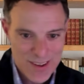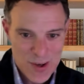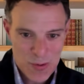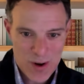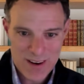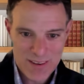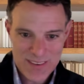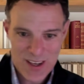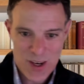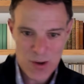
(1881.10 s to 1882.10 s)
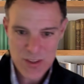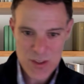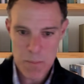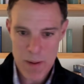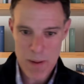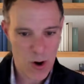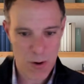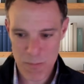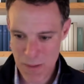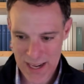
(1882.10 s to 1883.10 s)
where, to empower
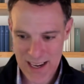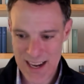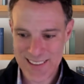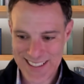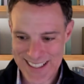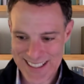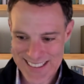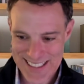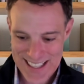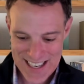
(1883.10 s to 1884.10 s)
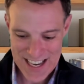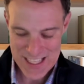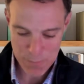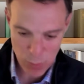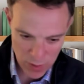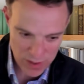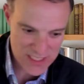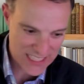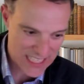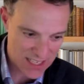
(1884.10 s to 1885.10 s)
my colleagues, it's important to
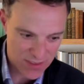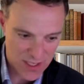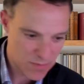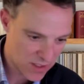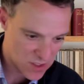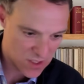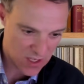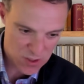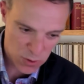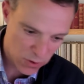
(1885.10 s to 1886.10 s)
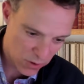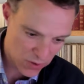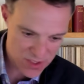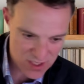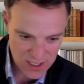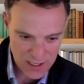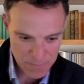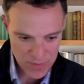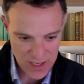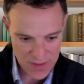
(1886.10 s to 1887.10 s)
give them the tools
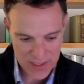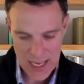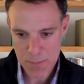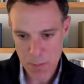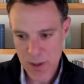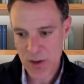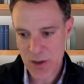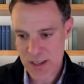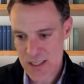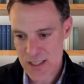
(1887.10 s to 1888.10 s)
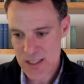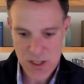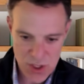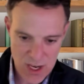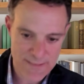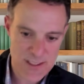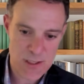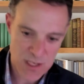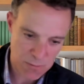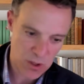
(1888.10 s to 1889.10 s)
and the capabilities to be chefs, to
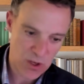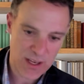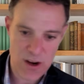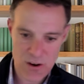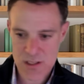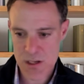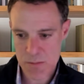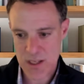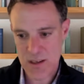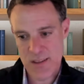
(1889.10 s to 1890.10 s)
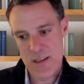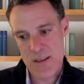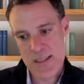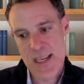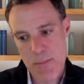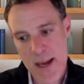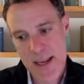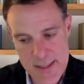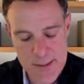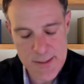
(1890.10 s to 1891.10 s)
be communicators, and to be good teammates.